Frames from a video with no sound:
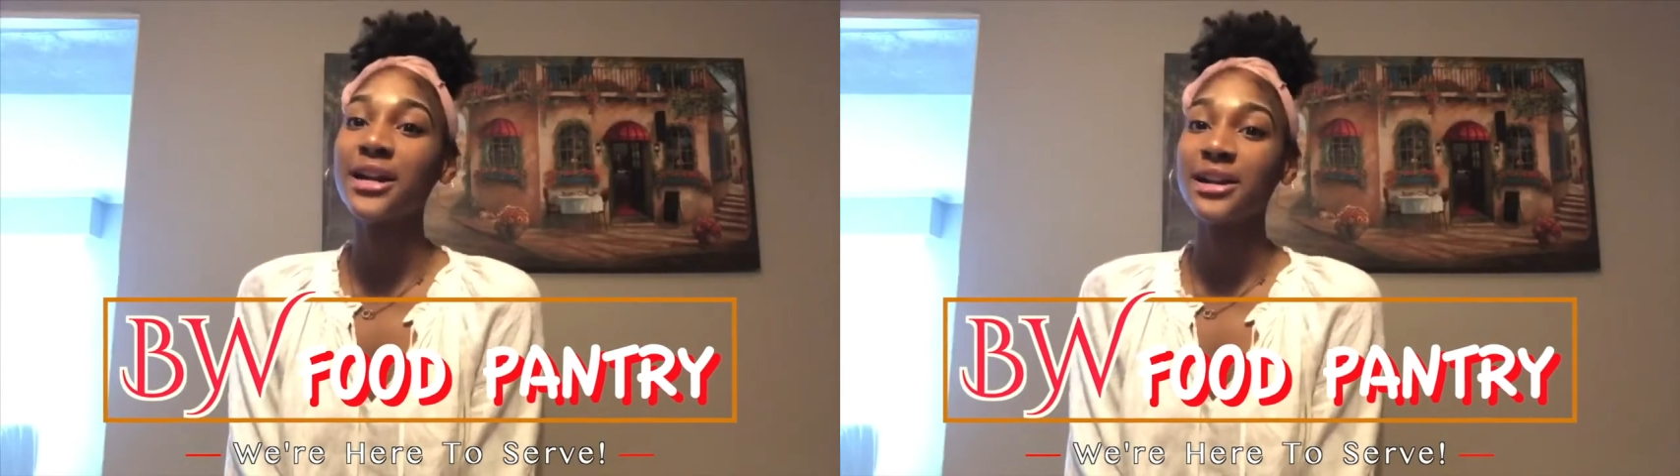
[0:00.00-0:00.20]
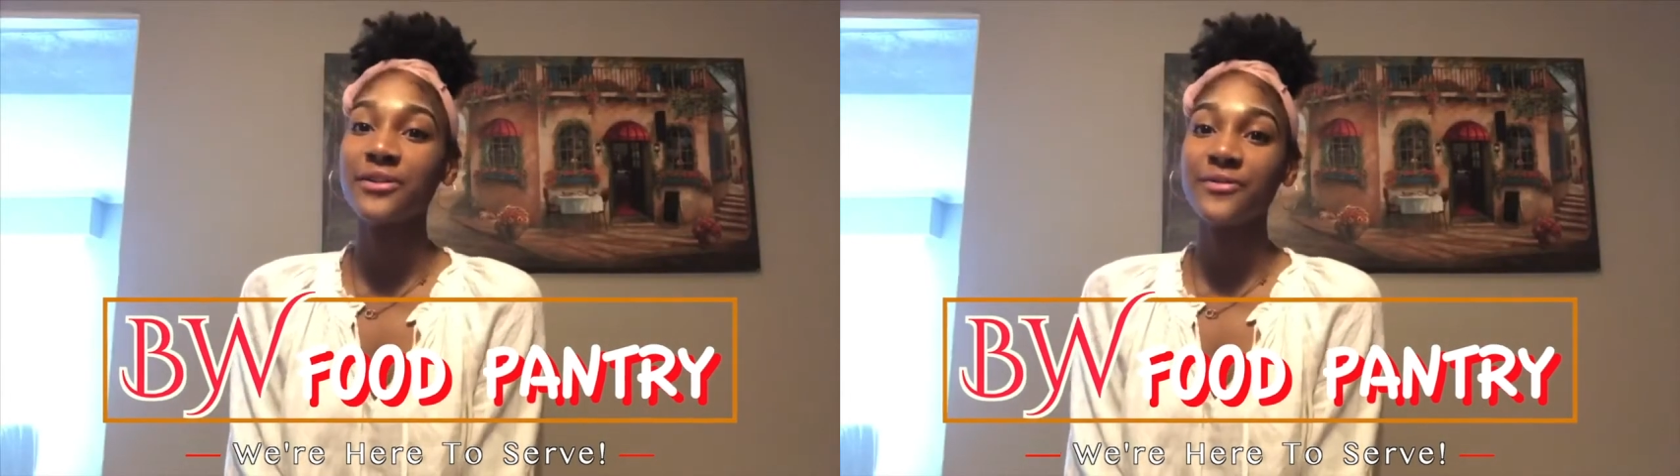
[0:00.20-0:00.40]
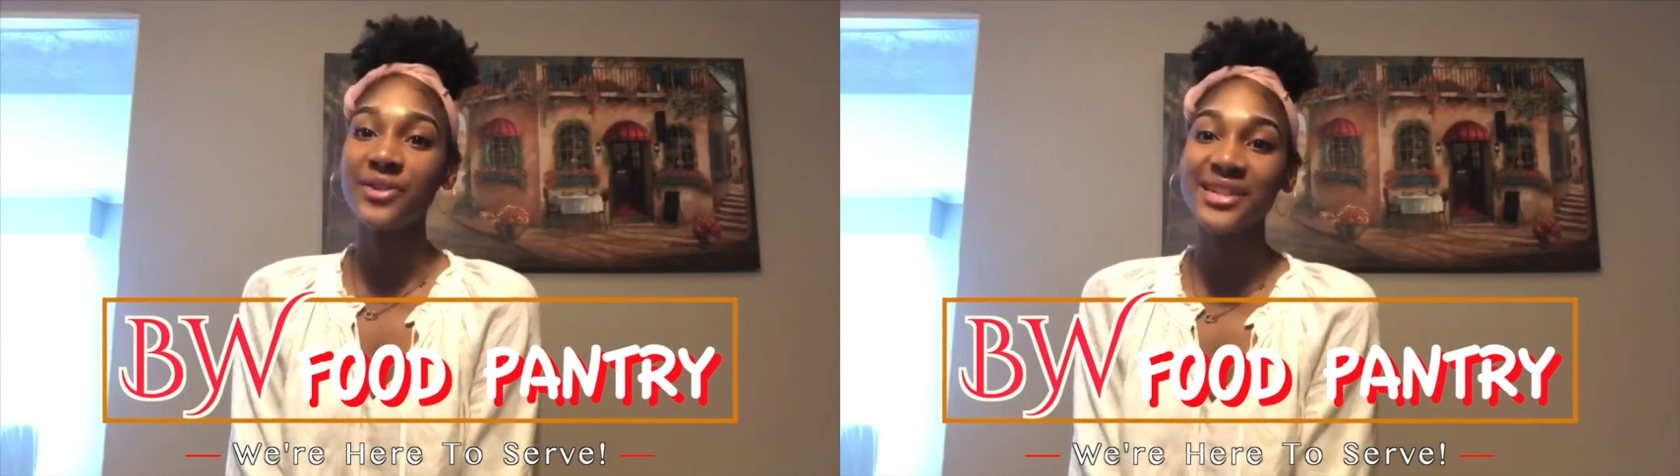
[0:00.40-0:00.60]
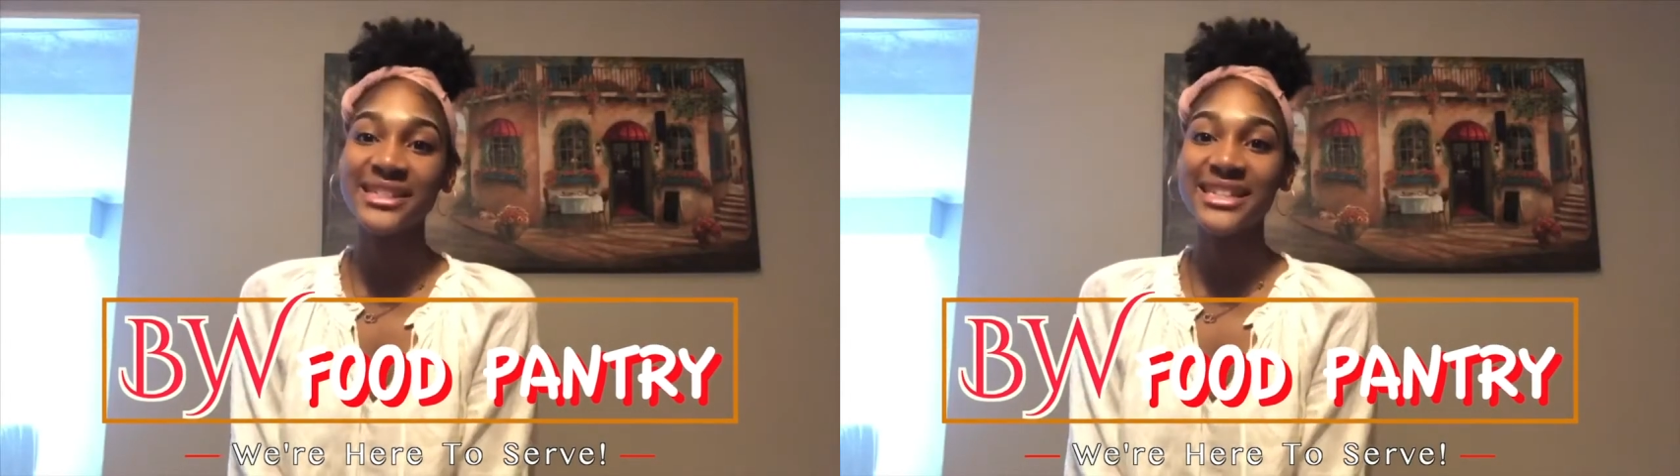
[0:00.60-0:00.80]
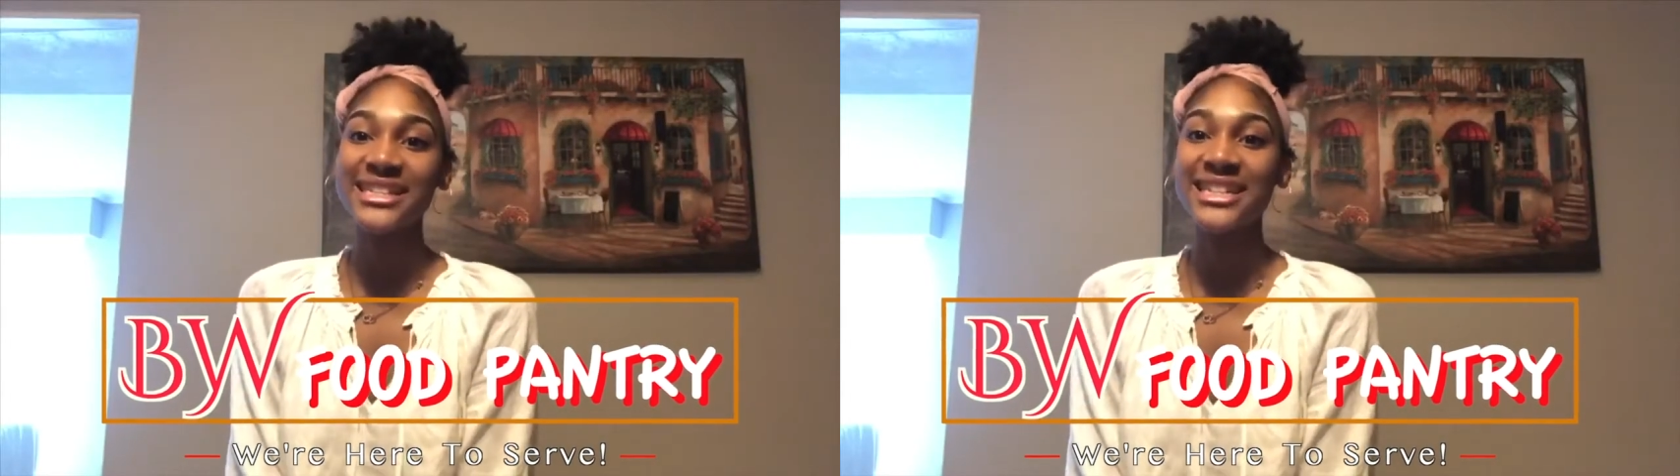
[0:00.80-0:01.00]
in need of food
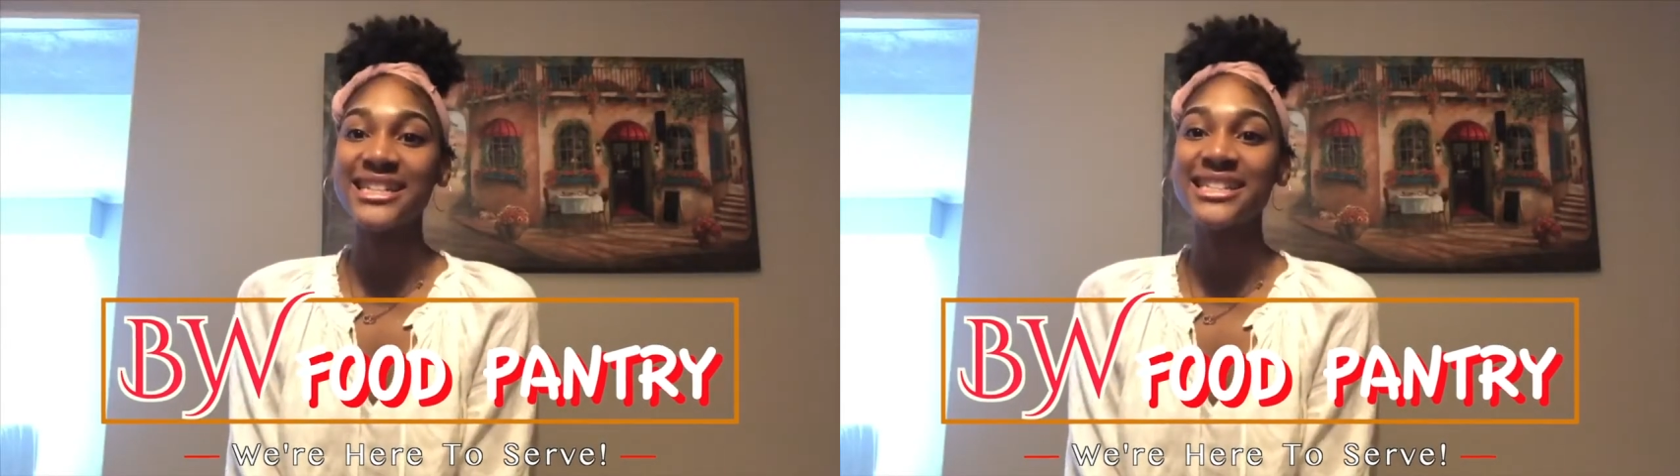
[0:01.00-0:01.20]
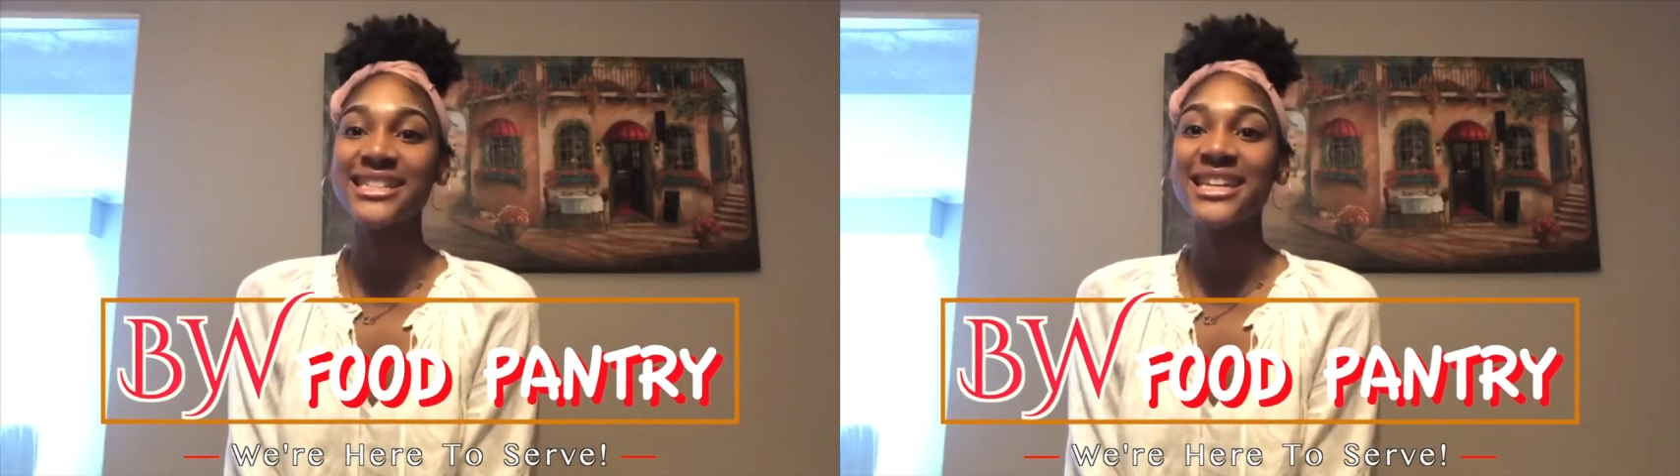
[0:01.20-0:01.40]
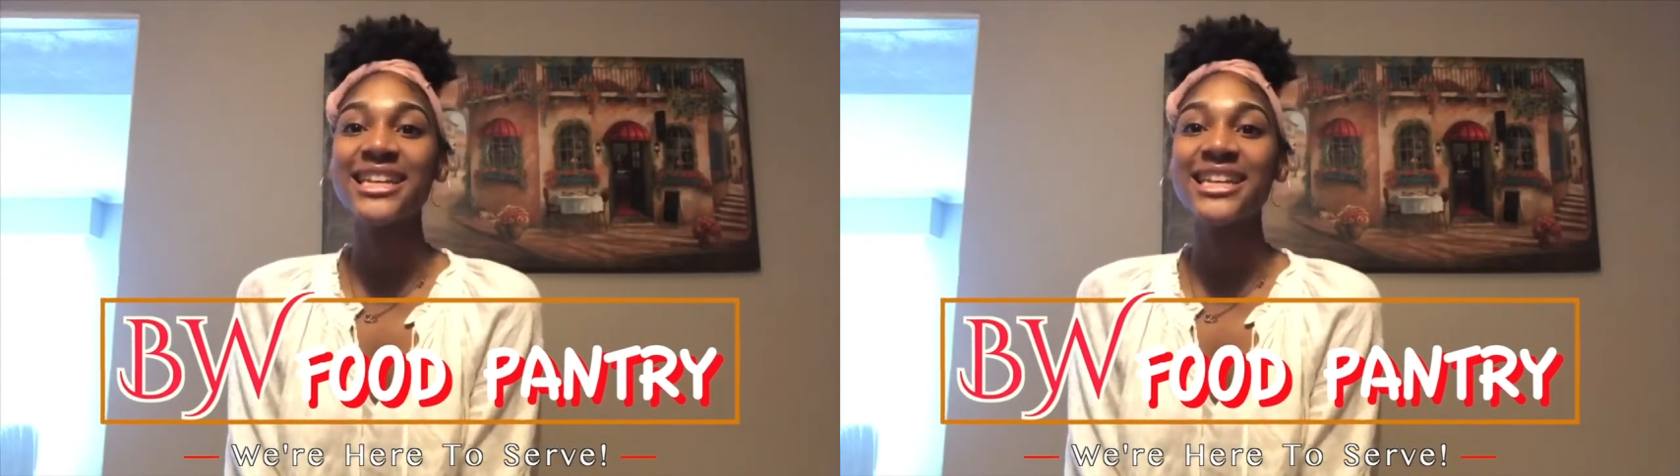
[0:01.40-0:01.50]
assistance,